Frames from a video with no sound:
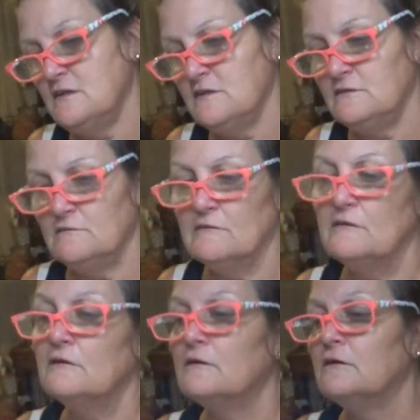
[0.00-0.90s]
nothing.
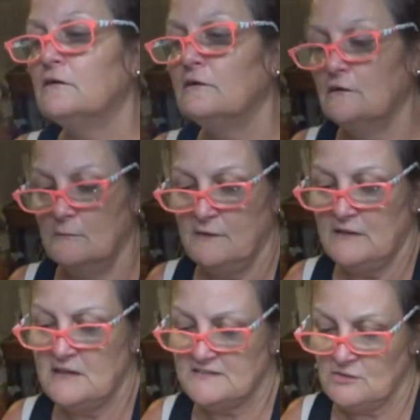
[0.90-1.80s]
But
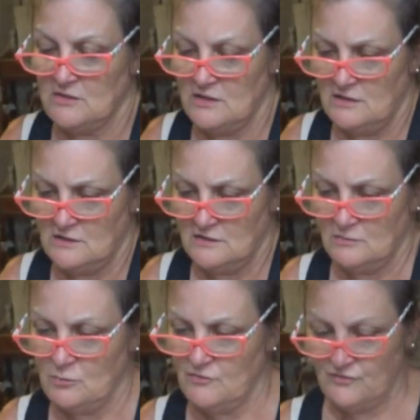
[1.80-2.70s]
that's okay.
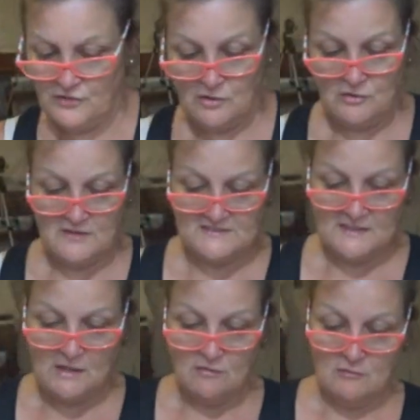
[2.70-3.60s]
We'll figure this
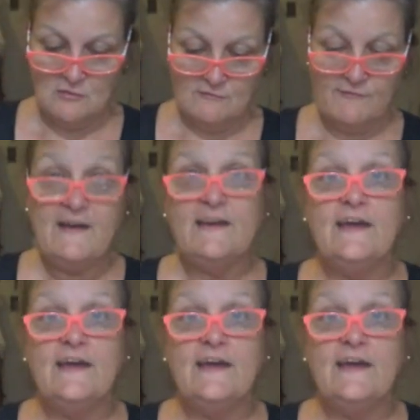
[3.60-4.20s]
out. Or if I